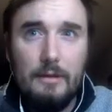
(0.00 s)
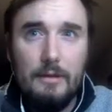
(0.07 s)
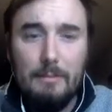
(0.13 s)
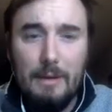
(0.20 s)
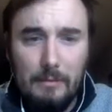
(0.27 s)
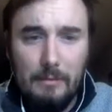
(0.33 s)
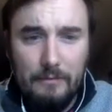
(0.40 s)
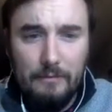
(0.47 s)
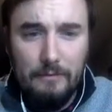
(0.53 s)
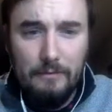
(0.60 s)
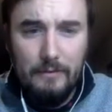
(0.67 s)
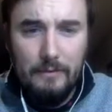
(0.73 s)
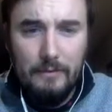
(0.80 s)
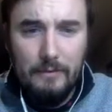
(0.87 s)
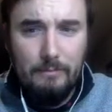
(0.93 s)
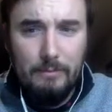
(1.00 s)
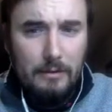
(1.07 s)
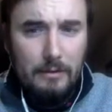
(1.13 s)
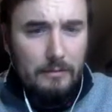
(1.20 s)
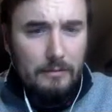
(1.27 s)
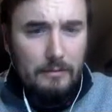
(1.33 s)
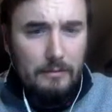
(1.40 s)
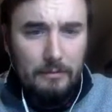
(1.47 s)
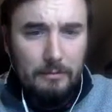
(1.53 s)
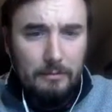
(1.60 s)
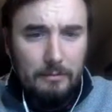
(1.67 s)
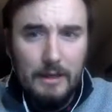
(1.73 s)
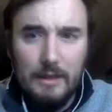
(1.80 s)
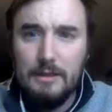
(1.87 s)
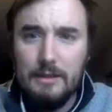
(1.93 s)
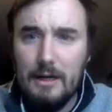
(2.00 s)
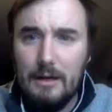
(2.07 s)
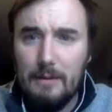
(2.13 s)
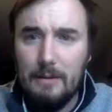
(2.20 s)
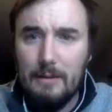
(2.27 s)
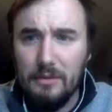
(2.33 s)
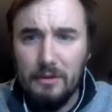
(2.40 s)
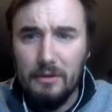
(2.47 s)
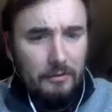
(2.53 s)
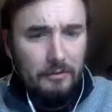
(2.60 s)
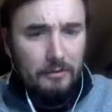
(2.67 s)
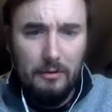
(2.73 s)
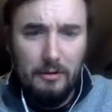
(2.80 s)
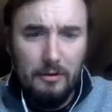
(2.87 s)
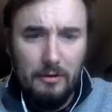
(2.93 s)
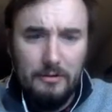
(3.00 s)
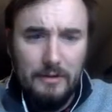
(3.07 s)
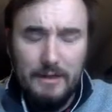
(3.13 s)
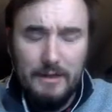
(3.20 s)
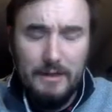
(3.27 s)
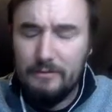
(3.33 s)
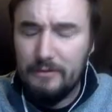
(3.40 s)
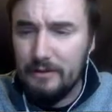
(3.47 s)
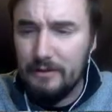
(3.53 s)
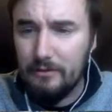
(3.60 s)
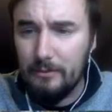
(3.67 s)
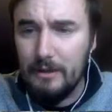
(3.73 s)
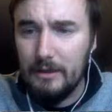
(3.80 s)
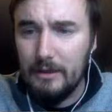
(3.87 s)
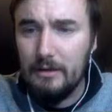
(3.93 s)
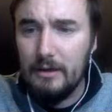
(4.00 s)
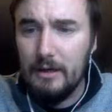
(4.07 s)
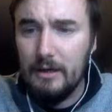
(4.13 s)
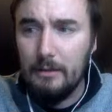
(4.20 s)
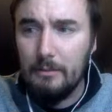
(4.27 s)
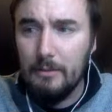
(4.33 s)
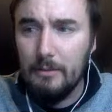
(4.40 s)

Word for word: like mammoth bones, but those are so hard to identify for me.